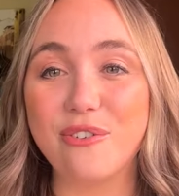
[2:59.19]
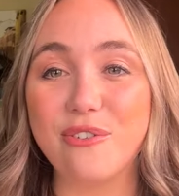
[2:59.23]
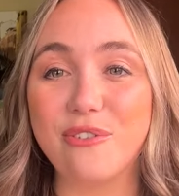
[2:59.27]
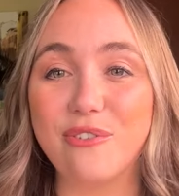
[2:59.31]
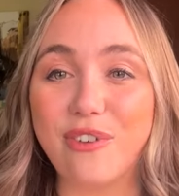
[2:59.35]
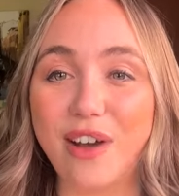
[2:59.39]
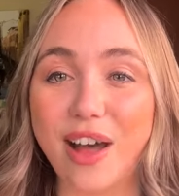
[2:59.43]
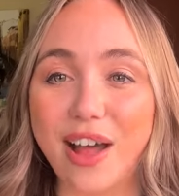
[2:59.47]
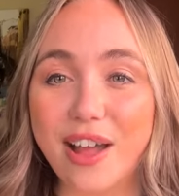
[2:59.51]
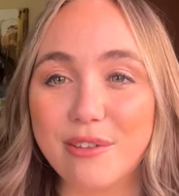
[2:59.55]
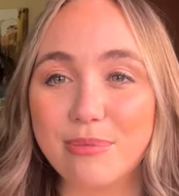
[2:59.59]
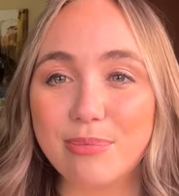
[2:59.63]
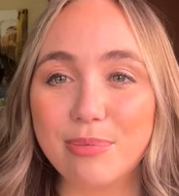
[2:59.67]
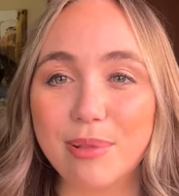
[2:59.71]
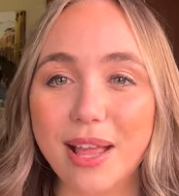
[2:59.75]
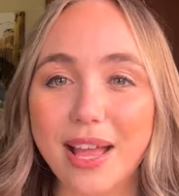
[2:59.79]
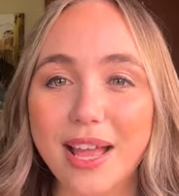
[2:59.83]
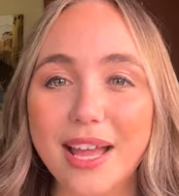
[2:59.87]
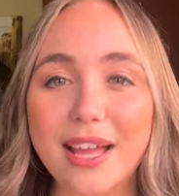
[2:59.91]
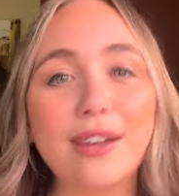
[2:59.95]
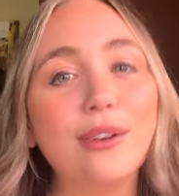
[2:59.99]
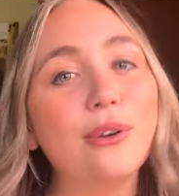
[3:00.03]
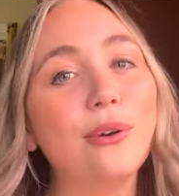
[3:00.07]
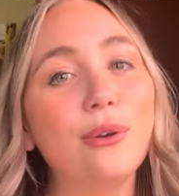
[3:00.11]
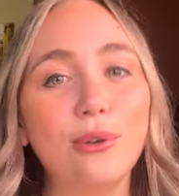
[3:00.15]

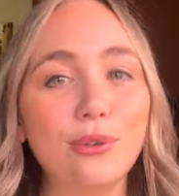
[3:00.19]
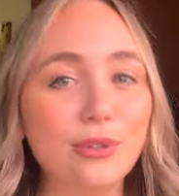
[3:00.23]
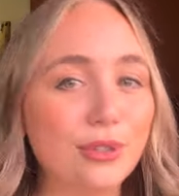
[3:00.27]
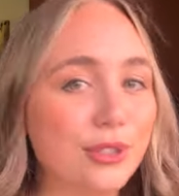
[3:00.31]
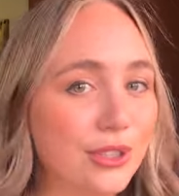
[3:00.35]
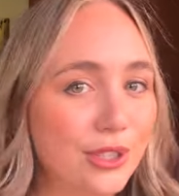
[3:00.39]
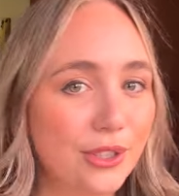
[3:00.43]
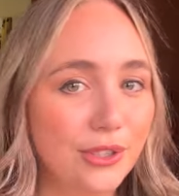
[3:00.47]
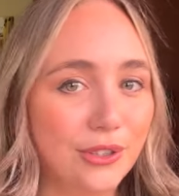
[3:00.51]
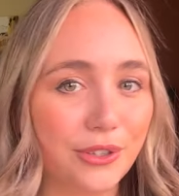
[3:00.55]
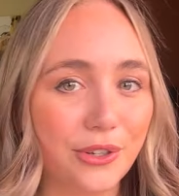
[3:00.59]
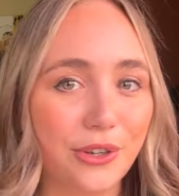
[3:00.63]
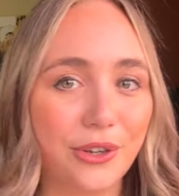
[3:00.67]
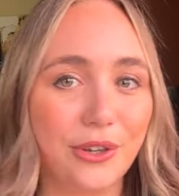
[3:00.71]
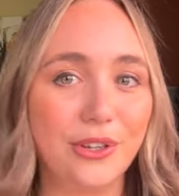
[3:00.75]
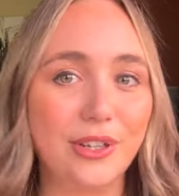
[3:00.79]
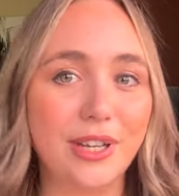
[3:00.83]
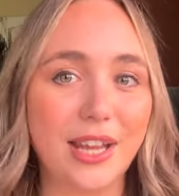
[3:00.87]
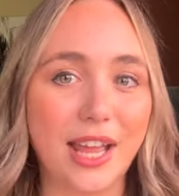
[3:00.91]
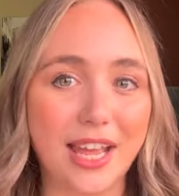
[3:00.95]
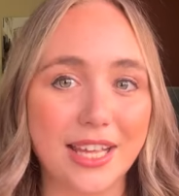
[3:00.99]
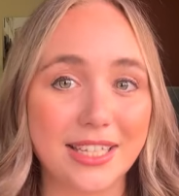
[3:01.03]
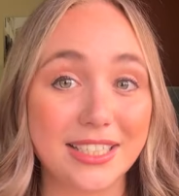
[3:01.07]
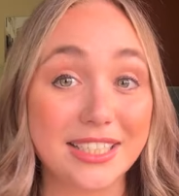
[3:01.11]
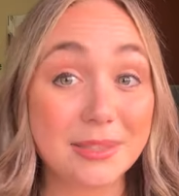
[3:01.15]
5-ply, also known
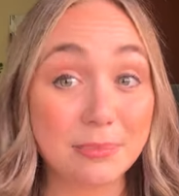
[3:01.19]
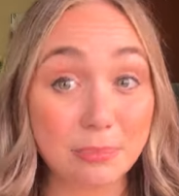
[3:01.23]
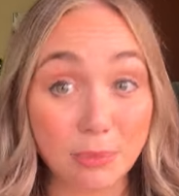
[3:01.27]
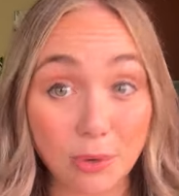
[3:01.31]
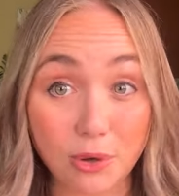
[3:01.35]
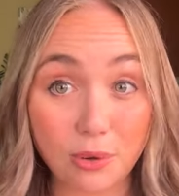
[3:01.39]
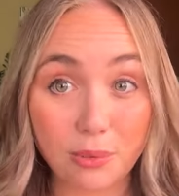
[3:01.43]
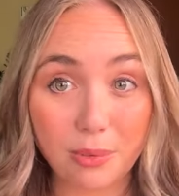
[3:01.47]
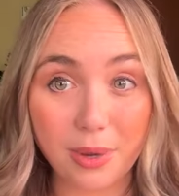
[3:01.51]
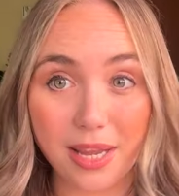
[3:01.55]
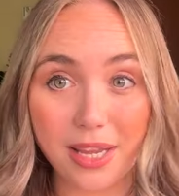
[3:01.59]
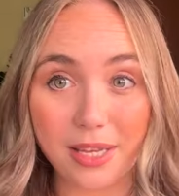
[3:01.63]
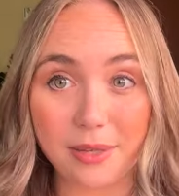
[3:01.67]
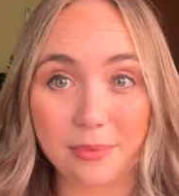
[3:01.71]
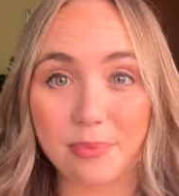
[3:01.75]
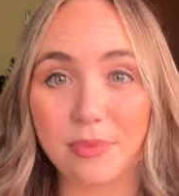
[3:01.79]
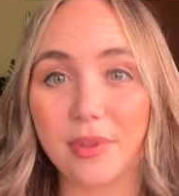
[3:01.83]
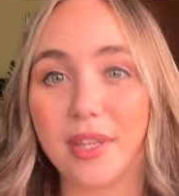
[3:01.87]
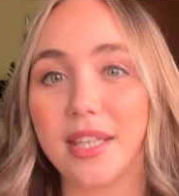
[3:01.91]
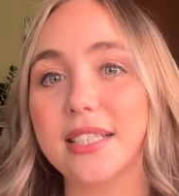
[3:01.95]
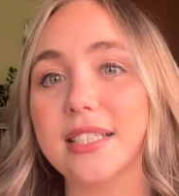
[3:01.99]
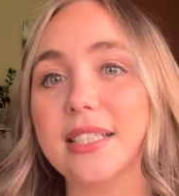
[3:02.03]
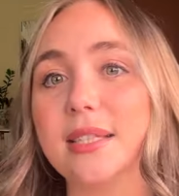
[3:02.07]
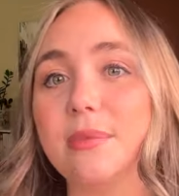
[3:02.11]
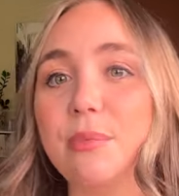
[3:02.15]
as sport weight, is the